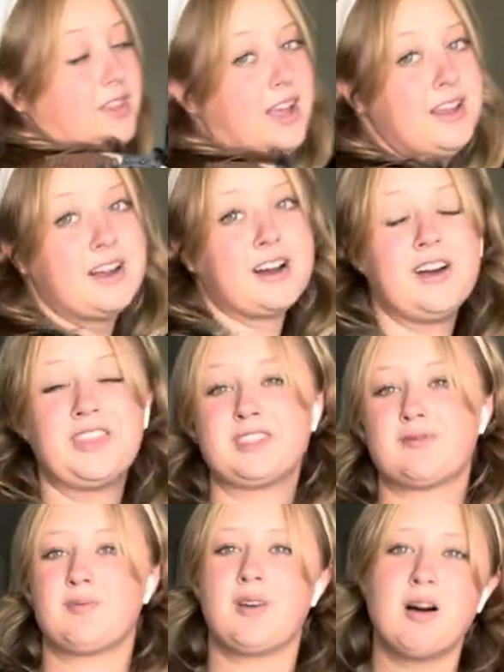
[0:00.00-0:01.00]
And I got this
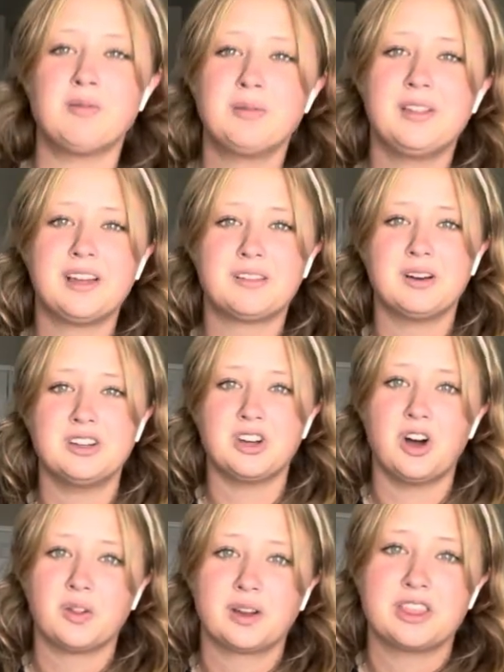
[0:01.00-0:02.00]
for probably like a
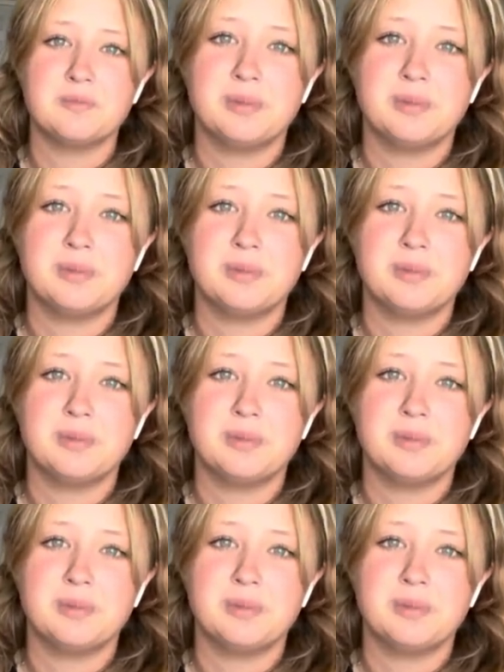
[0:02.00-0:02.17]
dollar at the